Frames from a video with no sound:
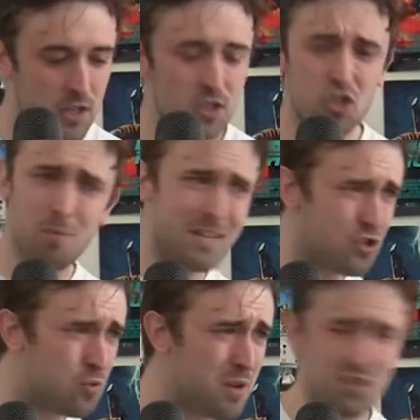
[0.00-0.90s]
So many
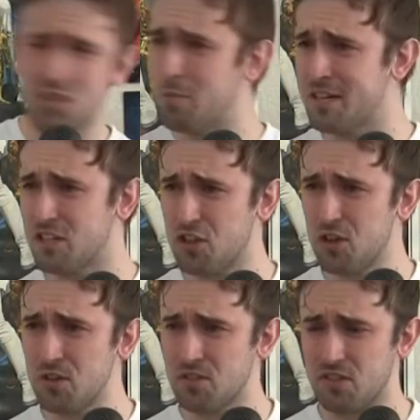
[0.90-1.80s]
twists, so many
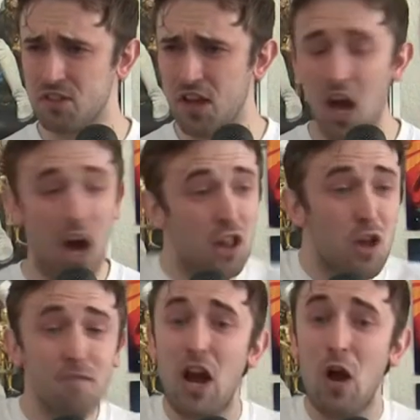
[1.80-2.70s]
turns. I
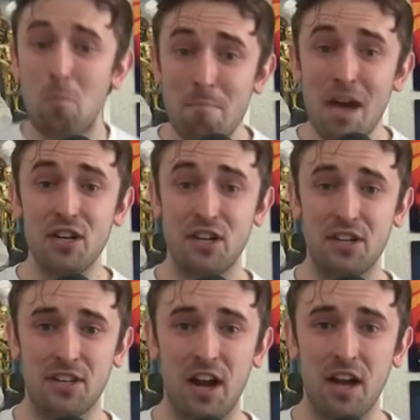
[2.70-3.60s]
loved how meta
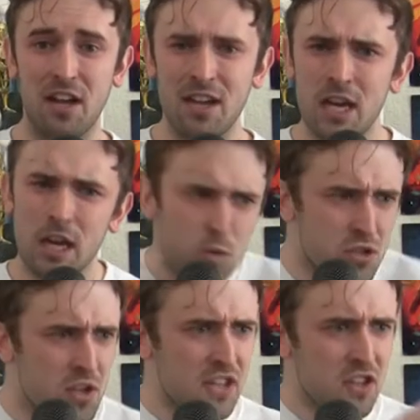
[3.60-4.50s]
it got. It
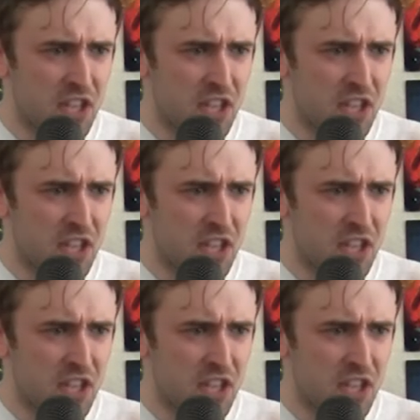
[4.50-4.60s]
was like the